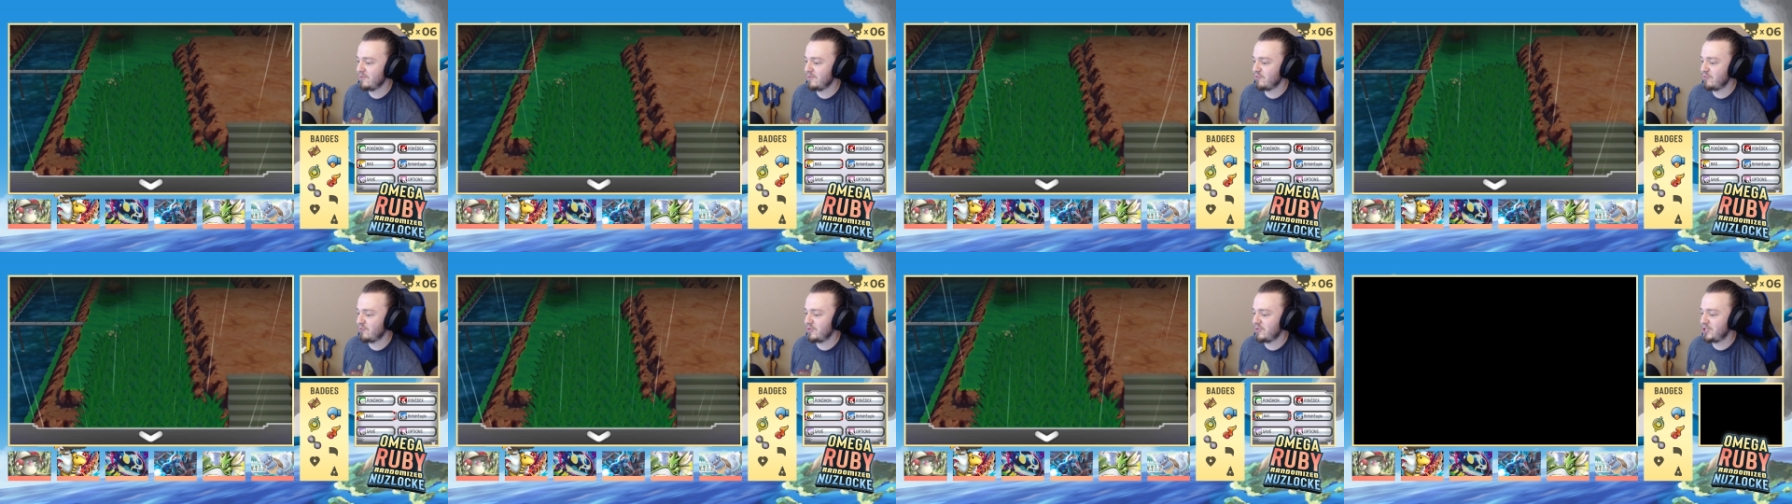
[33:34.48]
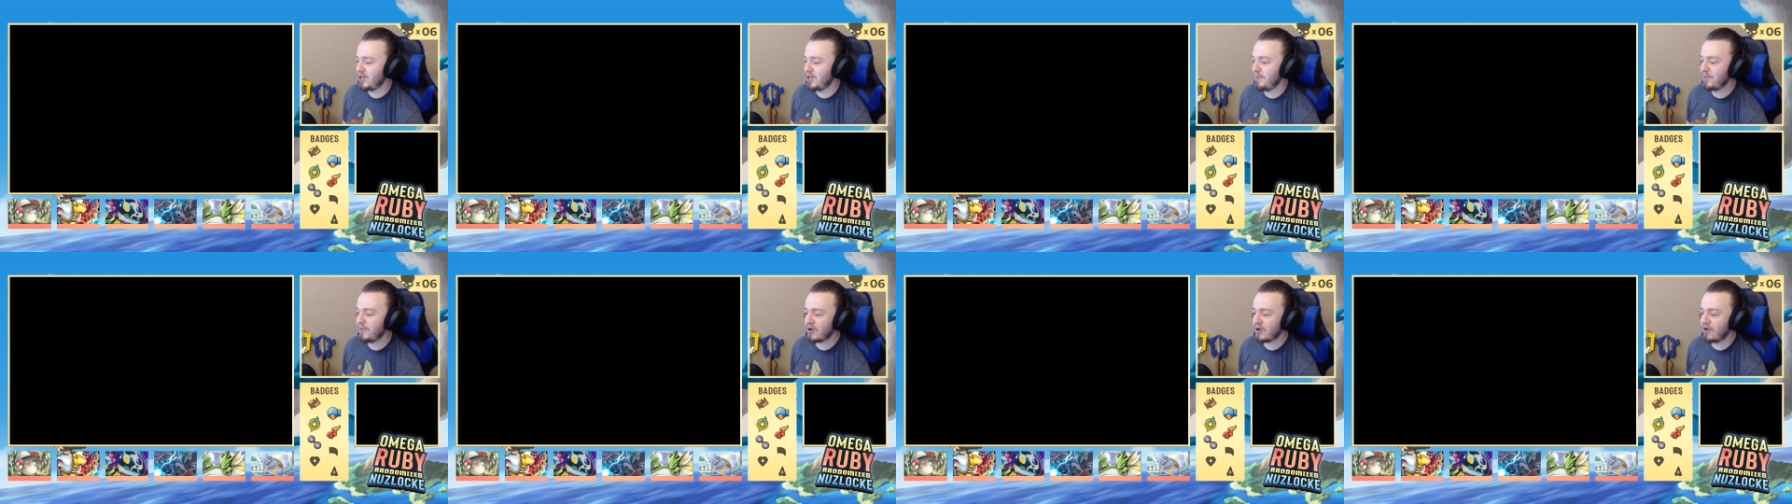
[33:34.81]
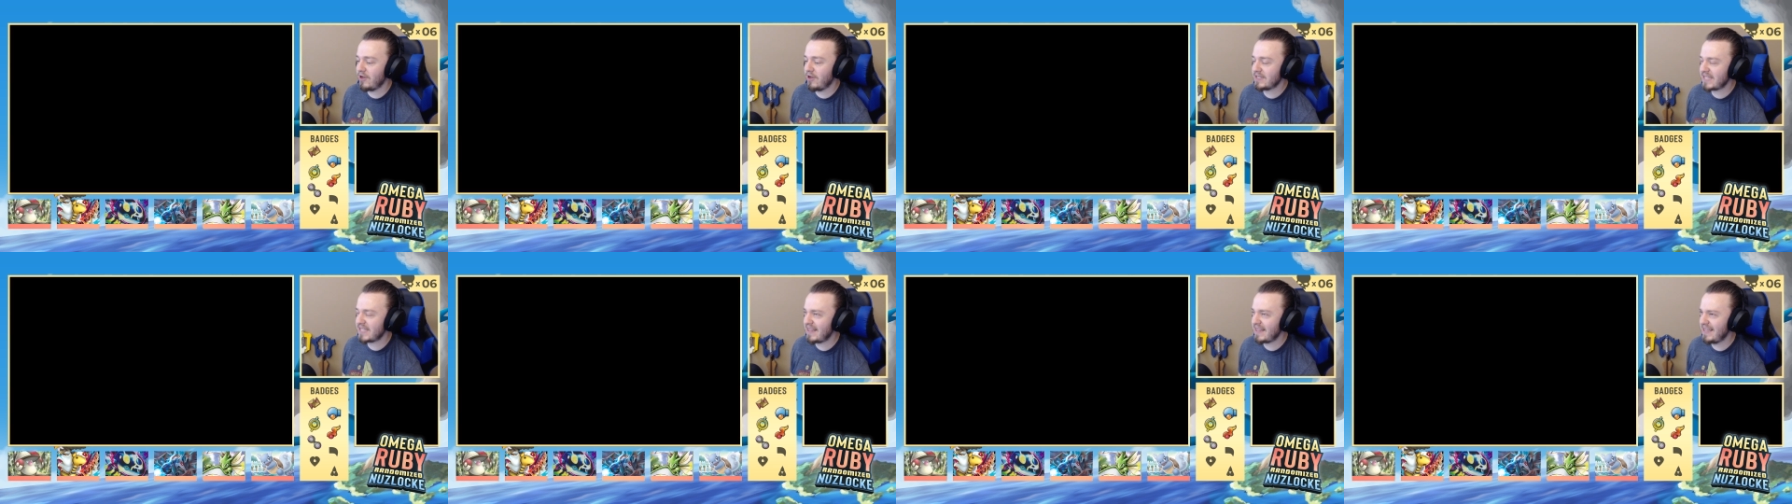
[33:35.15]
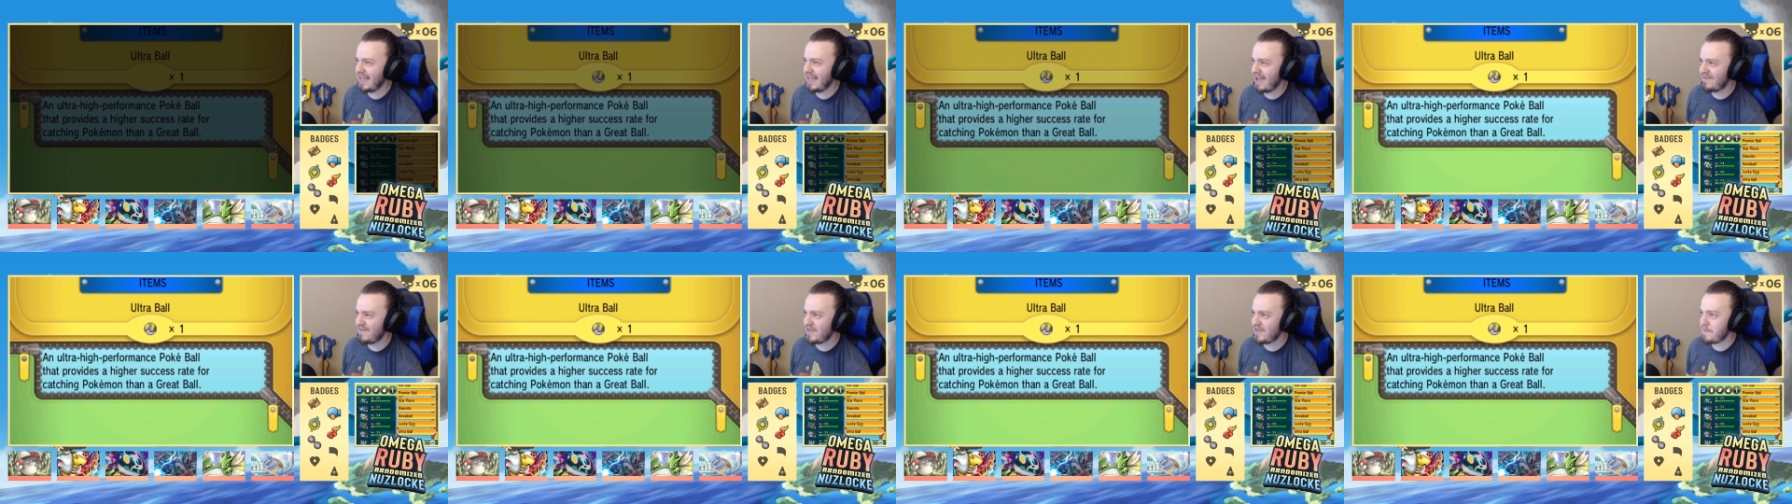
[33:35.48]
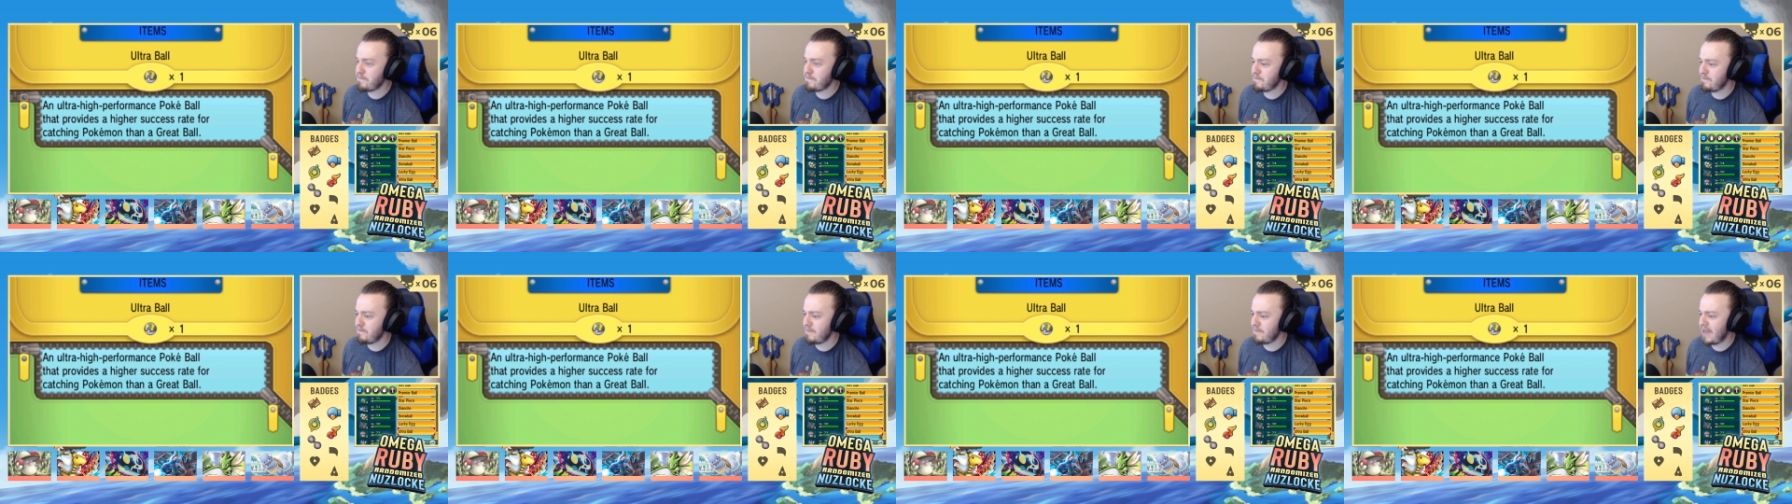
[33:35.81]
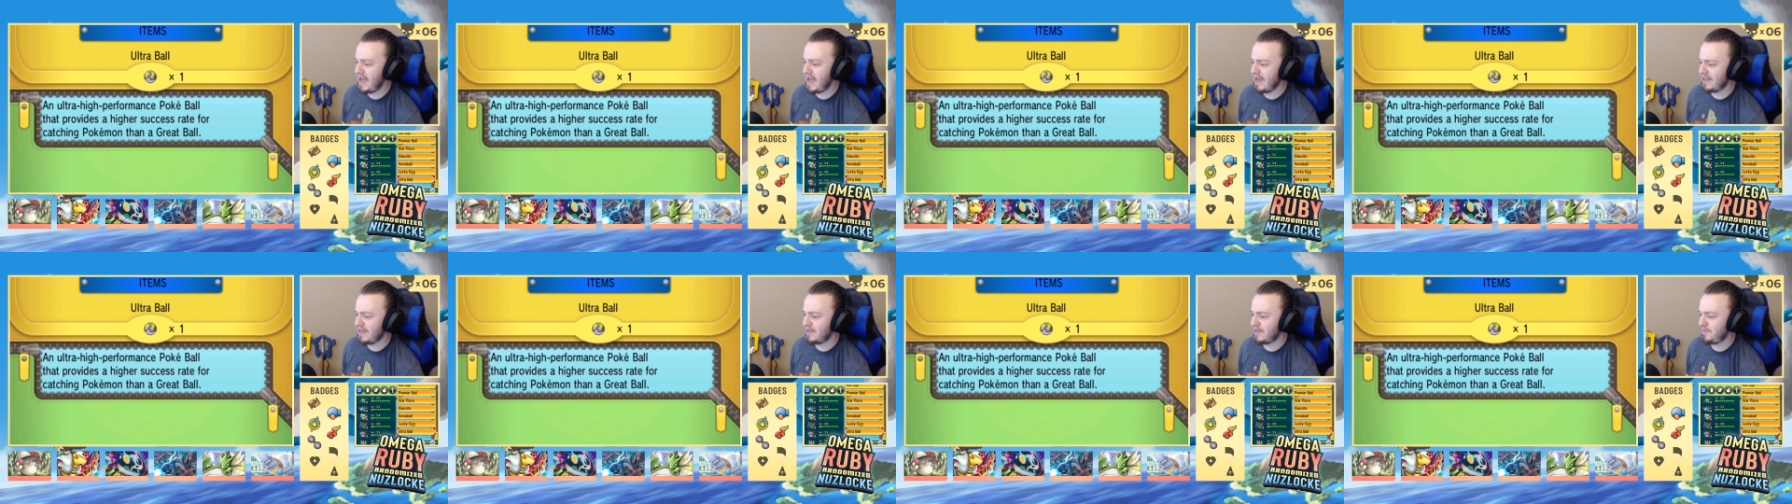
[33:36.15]
jump across. I think I have the
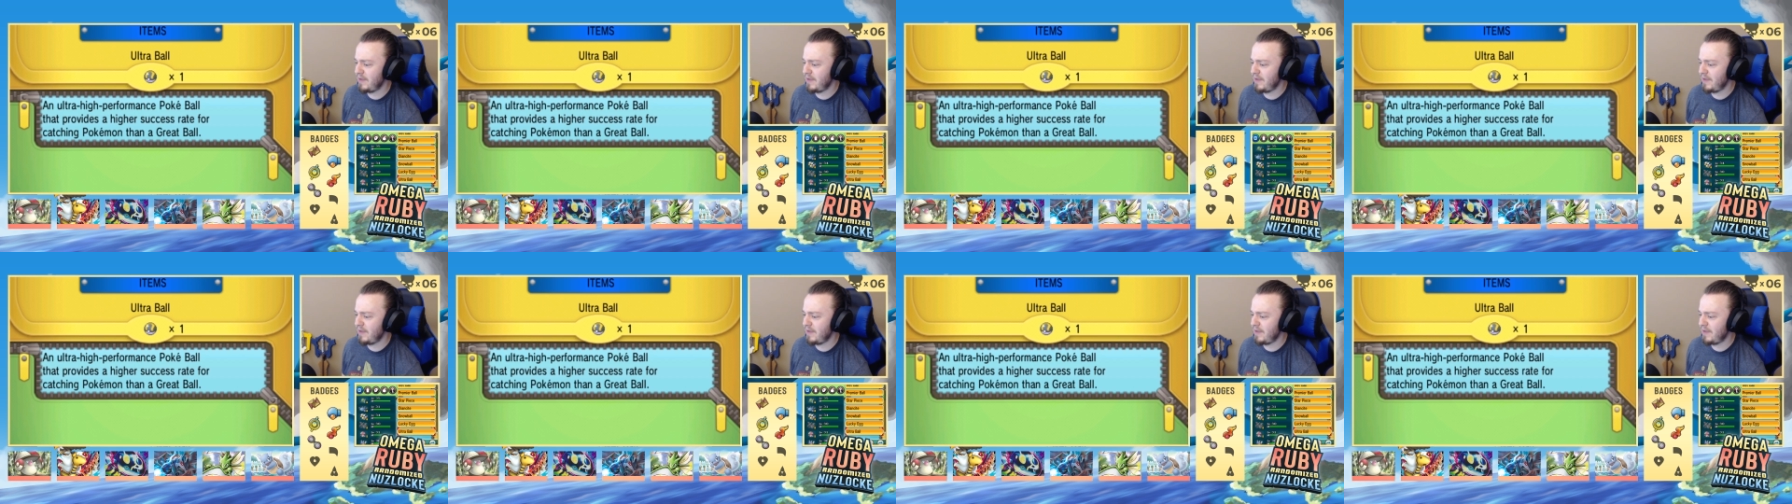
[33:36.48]
Mach